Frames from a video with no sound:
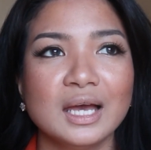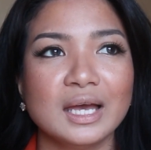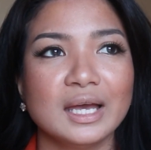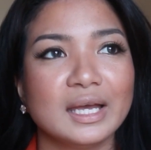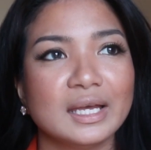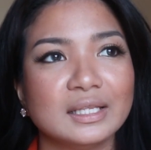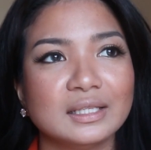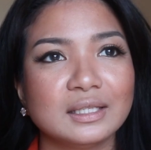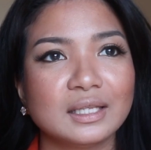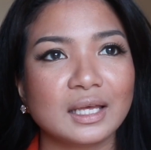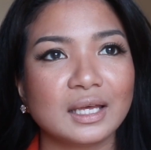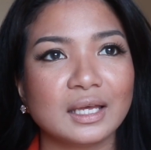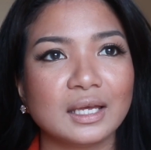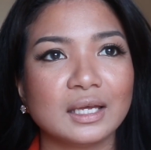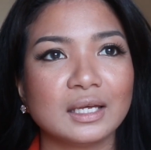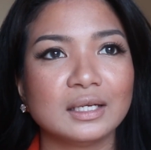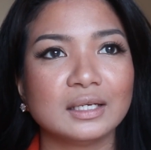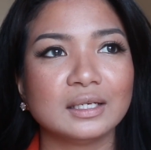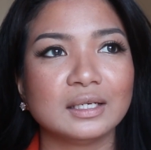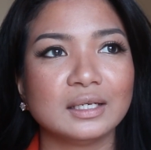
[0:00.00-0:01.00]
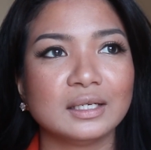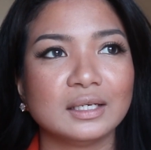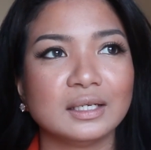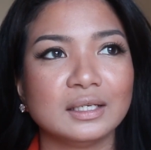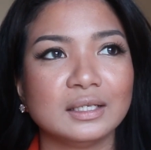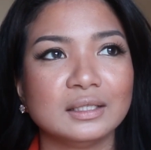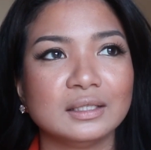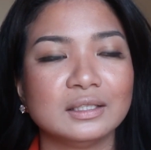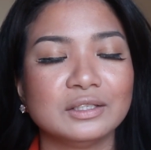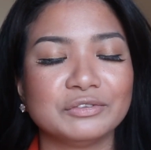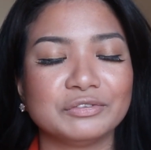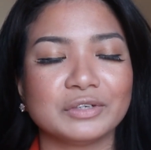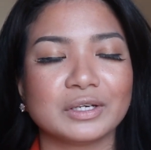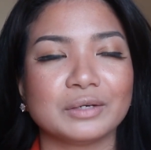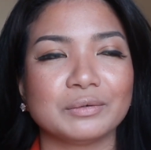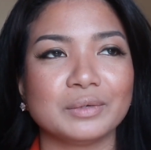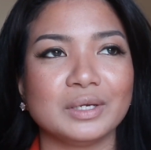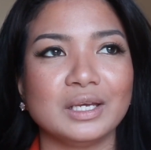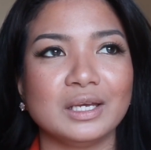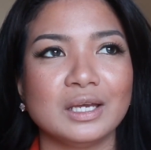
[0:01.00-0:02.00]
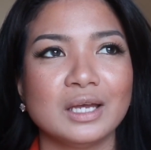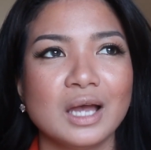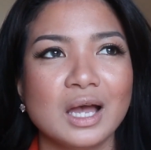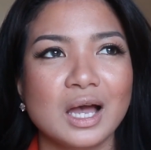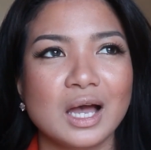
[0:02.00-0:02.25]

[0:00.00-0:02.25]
And then the very